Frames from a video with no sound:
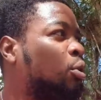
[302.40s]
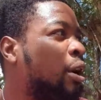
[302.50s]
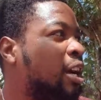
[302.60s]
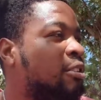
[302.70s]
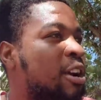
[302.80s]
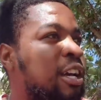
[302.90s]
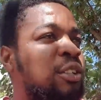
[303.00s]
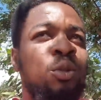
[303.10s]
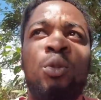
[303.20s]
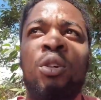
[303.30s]
wire right
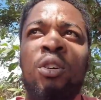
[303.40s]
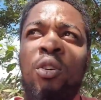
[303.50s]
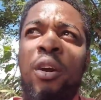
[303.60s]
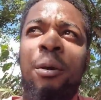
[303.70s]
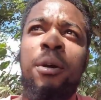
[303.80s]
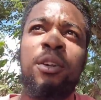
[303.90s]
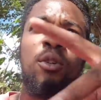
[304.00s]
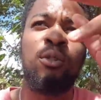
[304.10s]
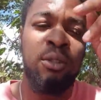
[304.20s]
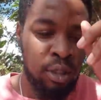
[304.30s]
through, right back
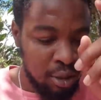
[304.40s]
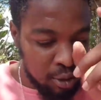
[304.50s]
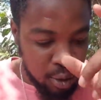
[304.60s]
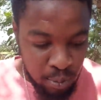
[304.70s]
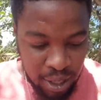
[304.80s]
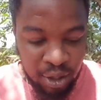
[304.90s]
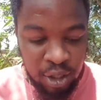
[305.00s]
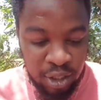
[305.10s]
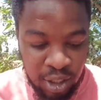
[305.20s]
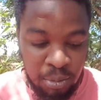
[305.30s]
down through my
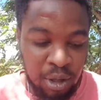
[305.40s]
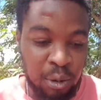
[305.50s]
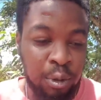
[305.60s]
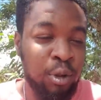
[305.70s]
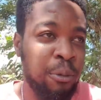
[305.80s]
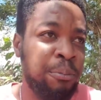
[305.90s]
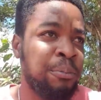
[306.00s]
gully, so them are put up